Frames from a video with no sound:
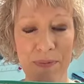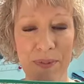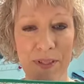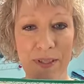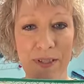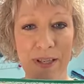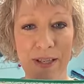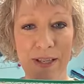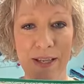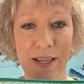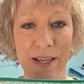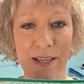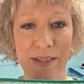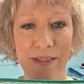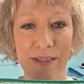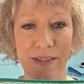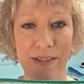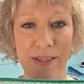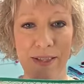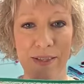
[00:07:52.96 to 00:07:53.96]
you can kind of
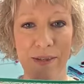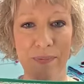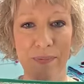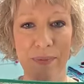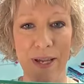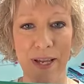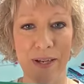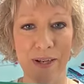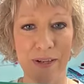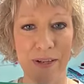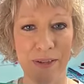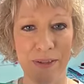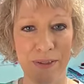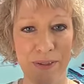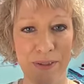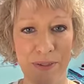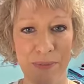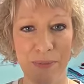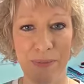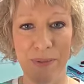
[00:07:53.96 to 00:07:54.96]
see it in the background.
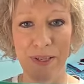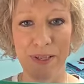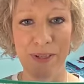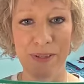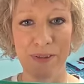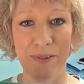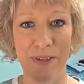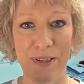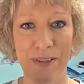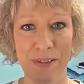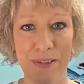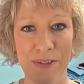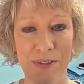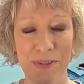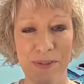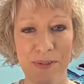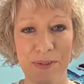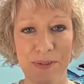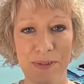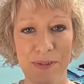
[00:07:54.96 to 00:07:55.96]
There's some pink thread that
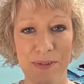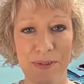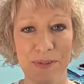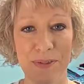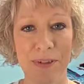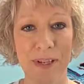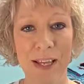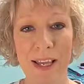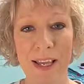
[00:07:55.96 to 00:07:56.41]
shows through.